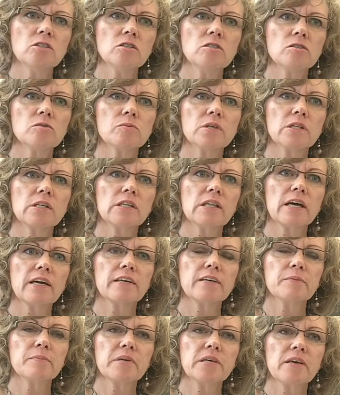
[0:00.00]
patients really
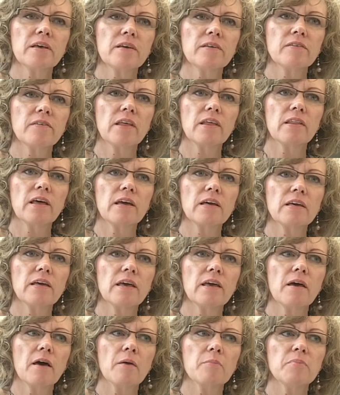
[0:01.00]
like it because they like
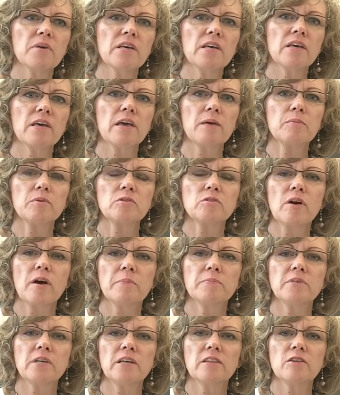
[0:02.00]
being able to
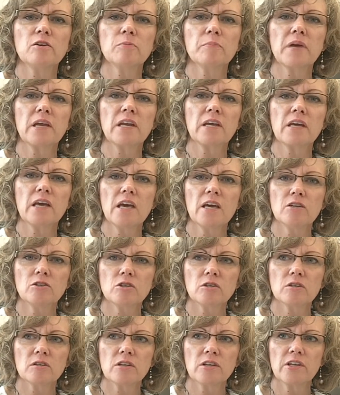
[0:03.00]
update their
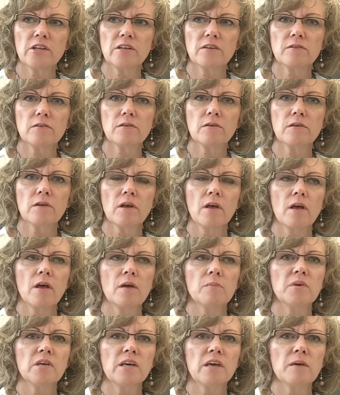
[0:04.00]
medication lists,
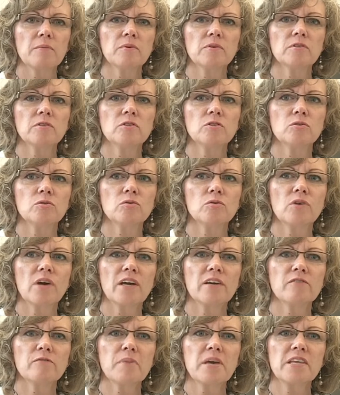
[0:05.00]
being able to
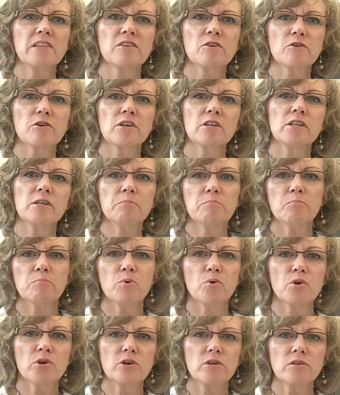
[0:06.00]
kind of make their
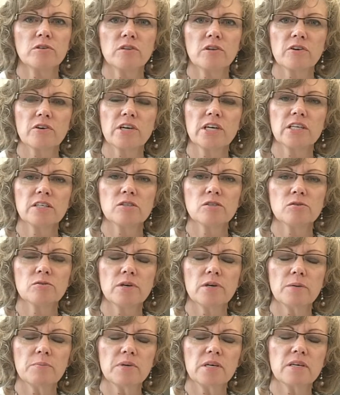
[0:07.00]
clipboard, their
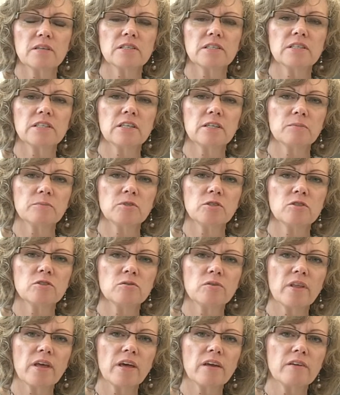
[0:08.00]
history, because I tell them to
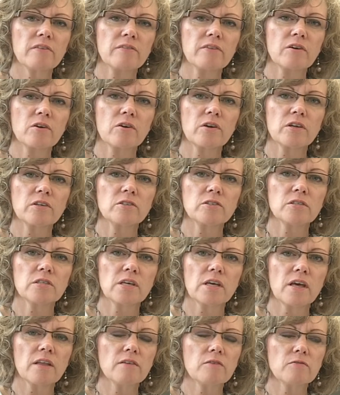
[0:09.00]
do that if they're going to
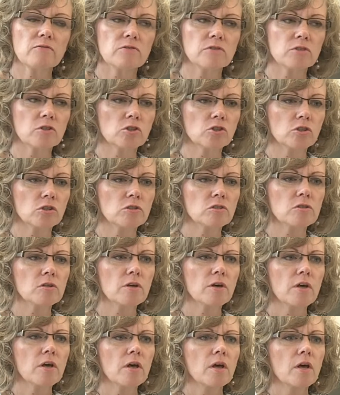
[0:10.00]
see other
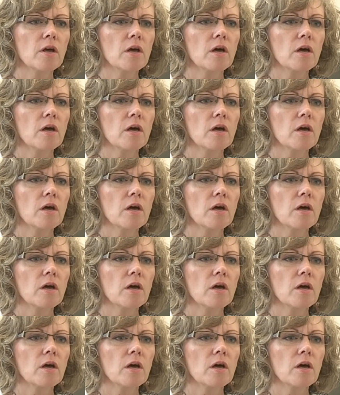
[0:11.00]
physicians.